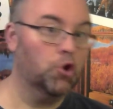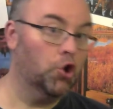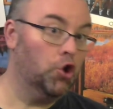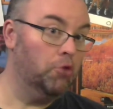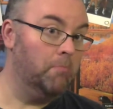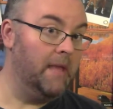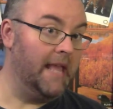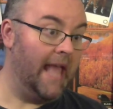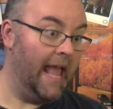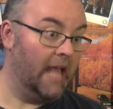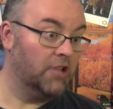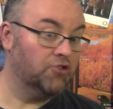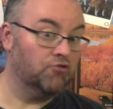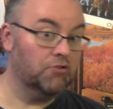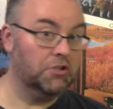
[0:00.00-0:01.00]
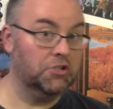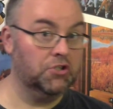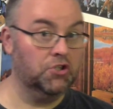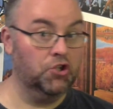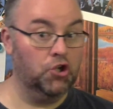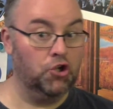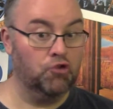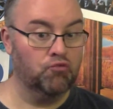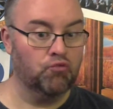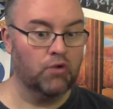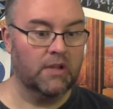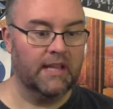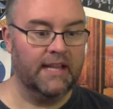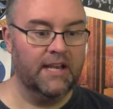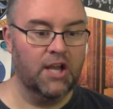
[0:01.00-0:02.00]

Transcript: Could be cancerous, couldn't really